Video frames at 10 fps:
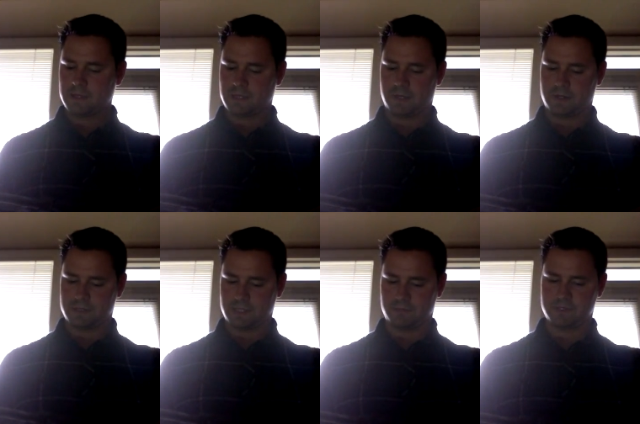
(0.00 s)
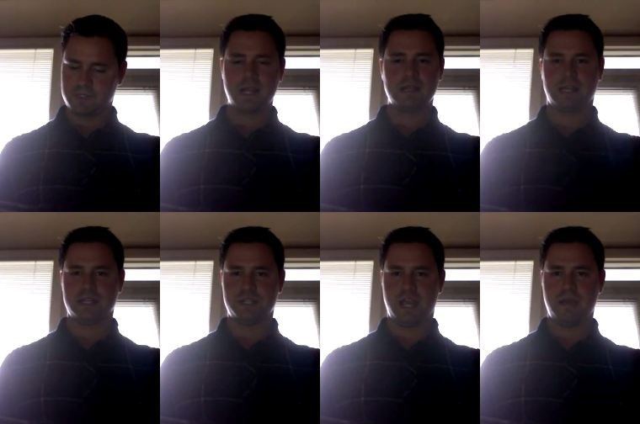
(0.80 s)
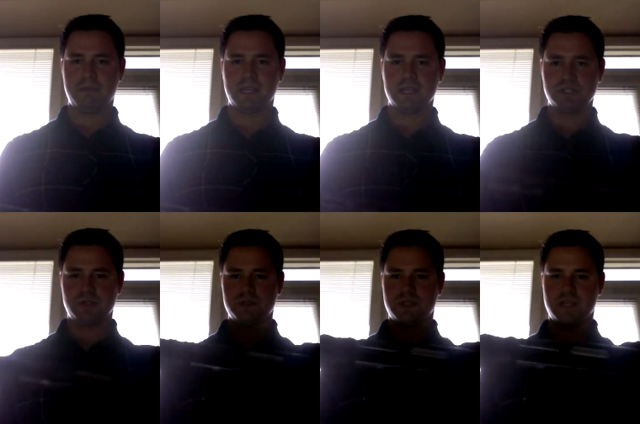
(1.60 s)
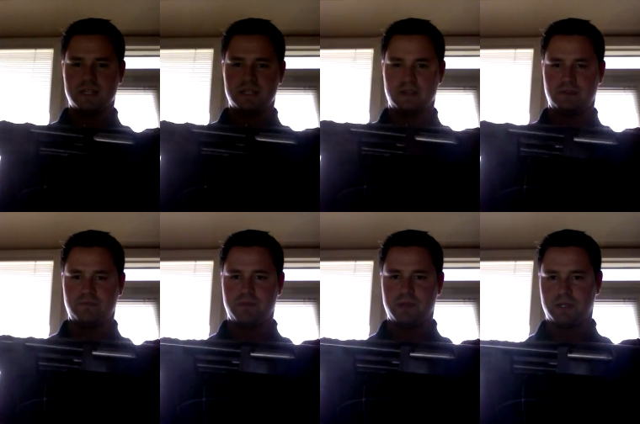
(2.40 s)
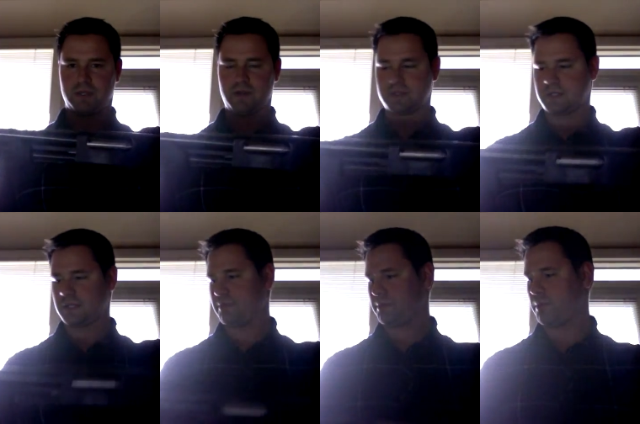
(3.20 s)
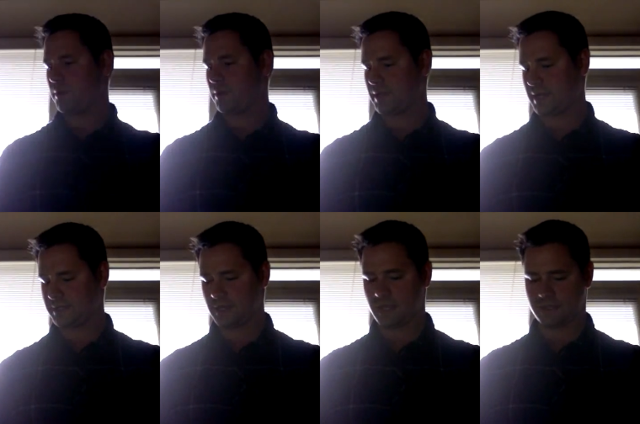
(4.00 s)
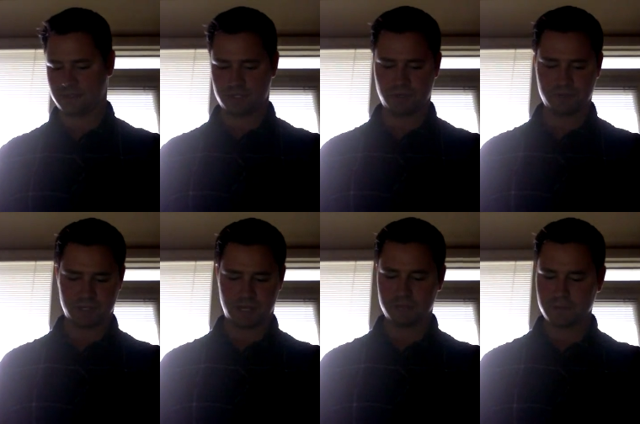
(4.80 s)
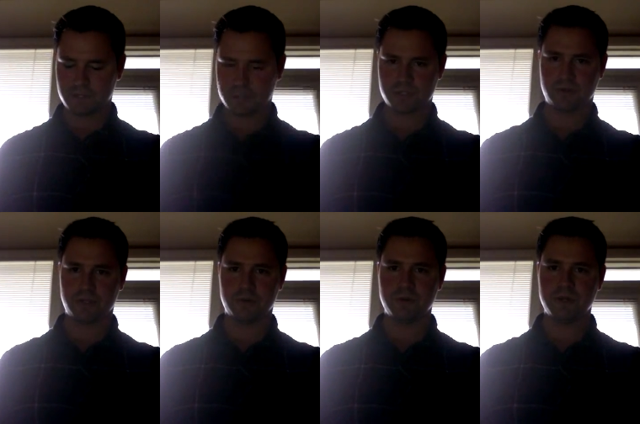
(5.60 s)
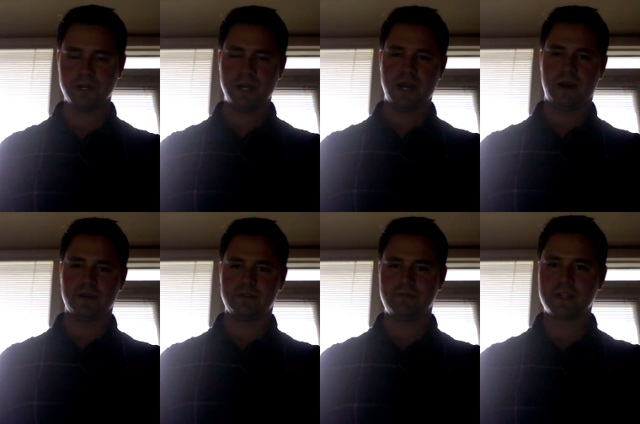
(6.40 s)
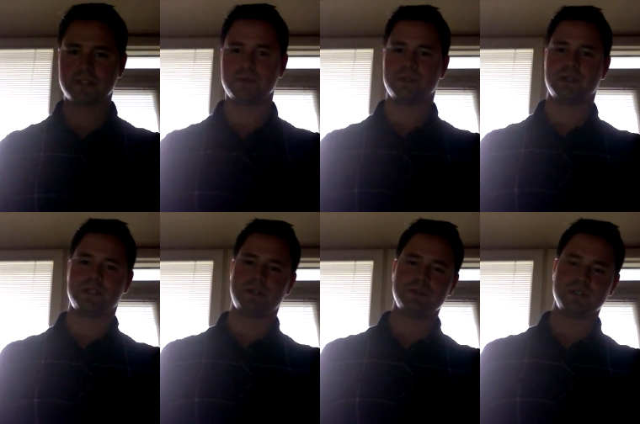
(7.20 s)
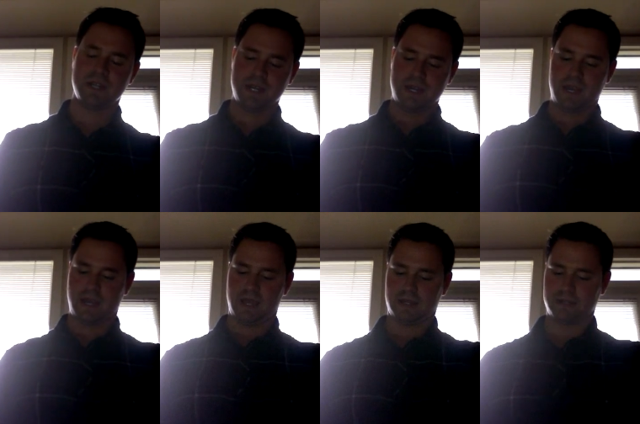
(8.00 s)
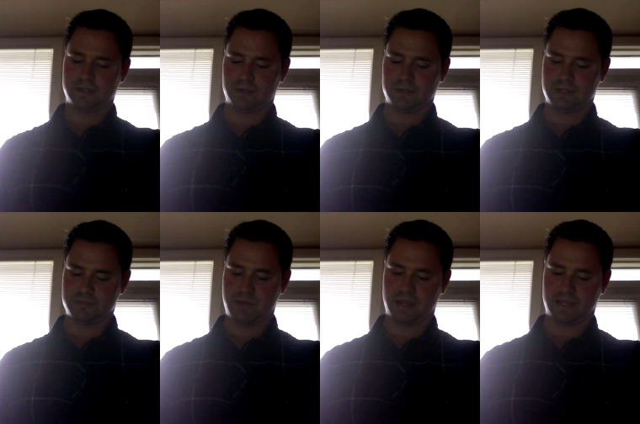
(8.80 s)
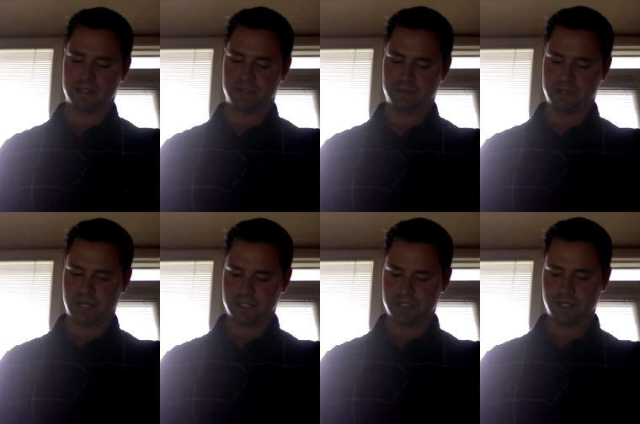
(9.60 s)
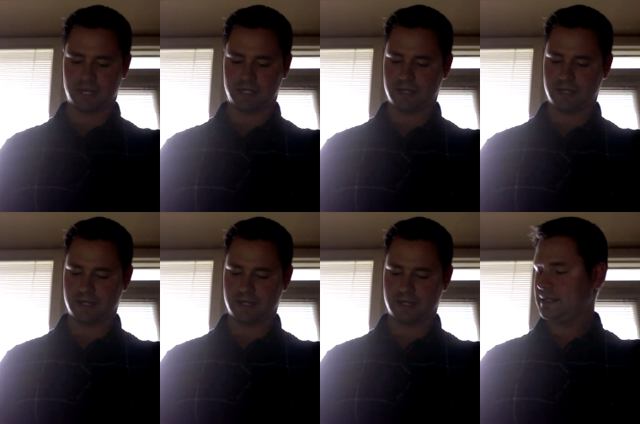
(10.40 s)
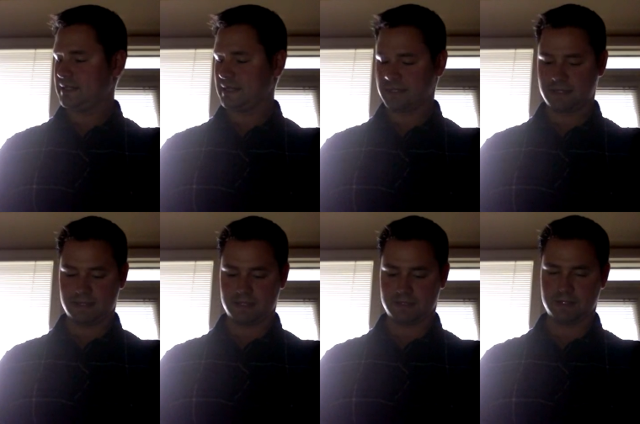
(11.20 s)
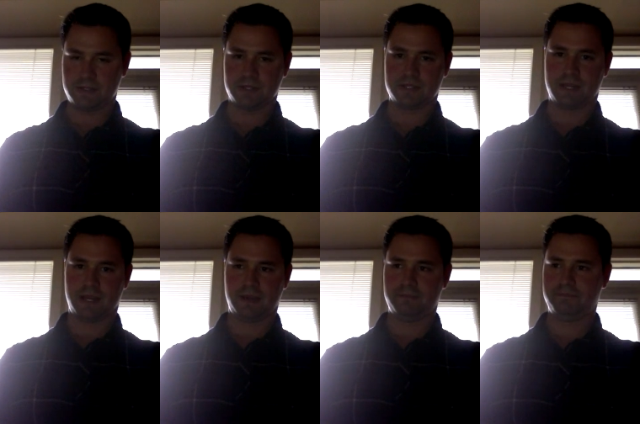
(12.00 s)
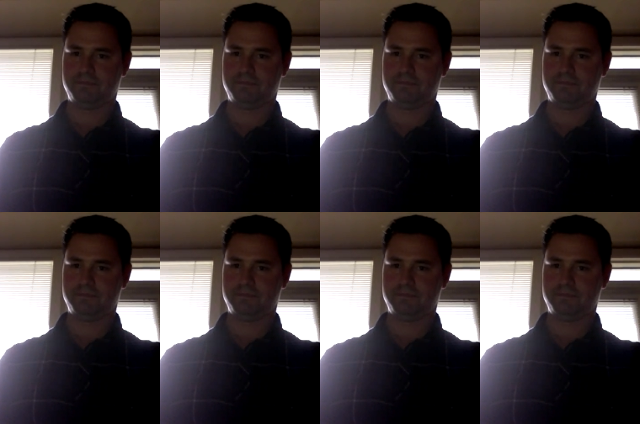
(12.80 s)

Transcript: There's some cycling and jamming issues that have been constantly reported as issues, and I'm going to show you how to fix those issues and turn this back into a nice shotgun that isn't just a